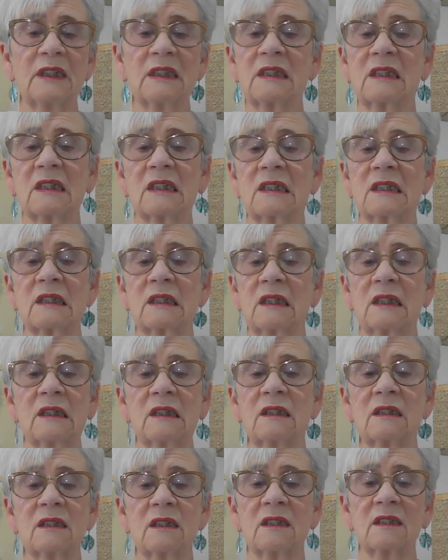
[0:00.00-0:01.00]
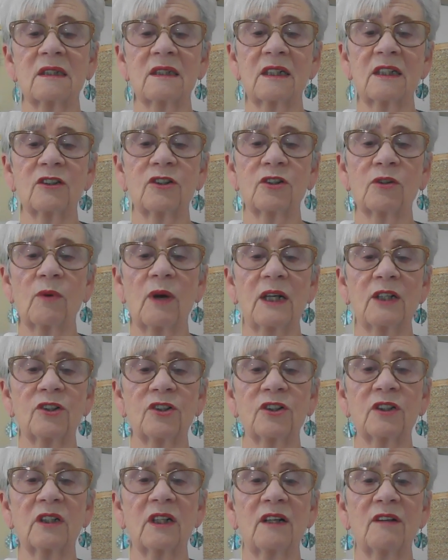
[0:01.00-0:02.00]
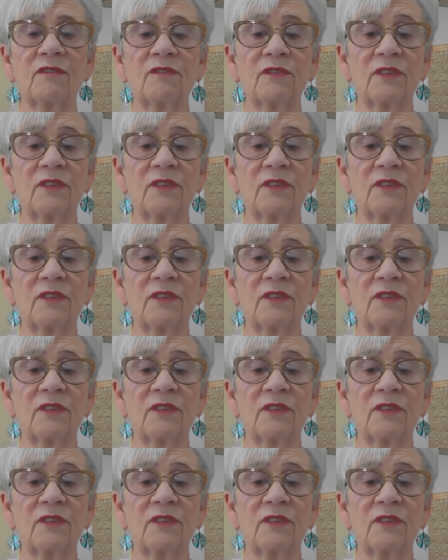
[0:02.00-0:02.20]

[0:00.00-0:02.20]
into the situation